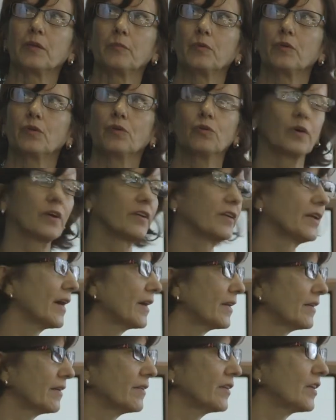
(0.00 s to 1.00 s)
people who are
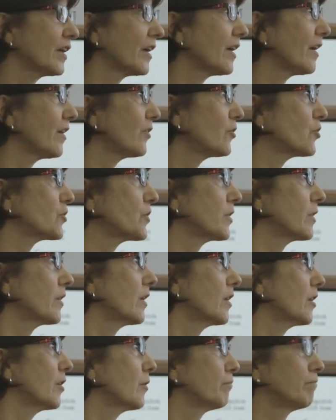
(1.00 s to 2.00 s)
non-engaged,
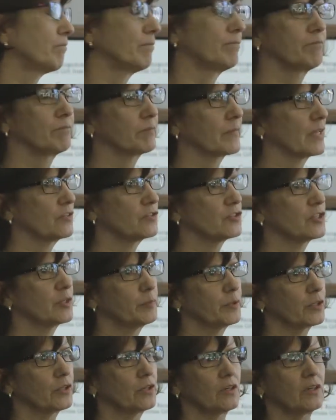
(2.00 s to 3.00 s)

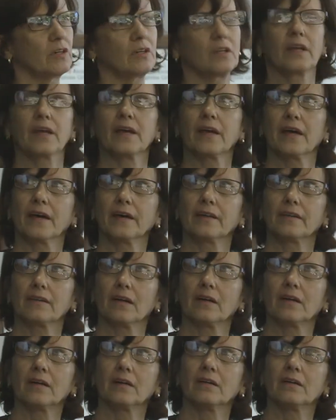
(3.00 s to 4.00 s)
typical at
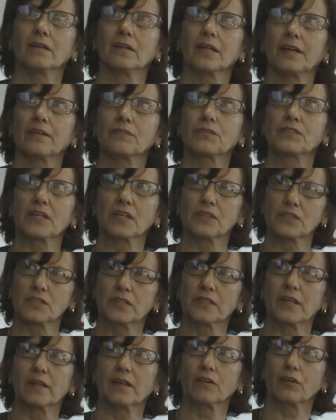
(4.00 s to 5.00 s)
a lot of sites,
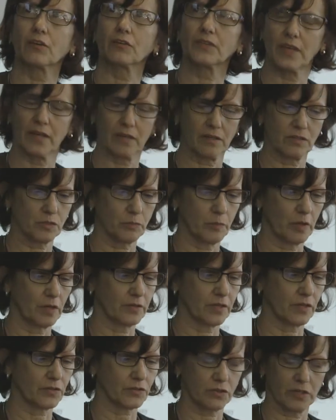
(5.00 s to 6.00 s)
and I heard that as
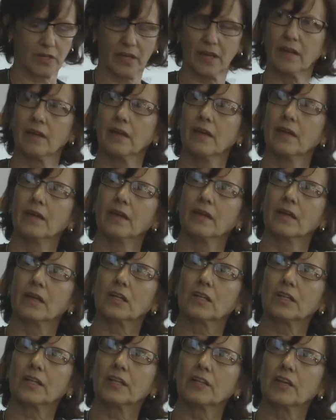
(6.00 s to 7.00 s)
well yesterday.
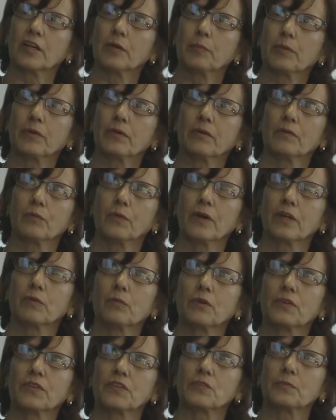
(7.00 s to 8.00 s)
Cleanup,
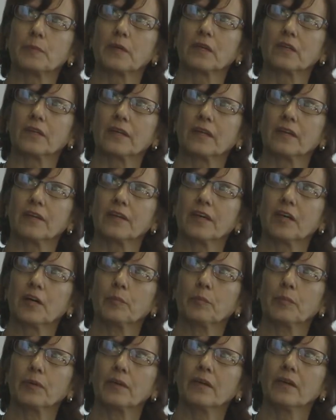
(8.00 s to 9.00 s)
when will this be cleaned
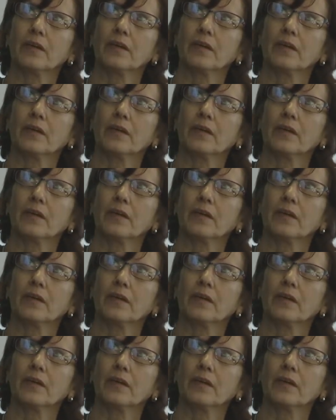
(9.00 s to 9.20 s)
up?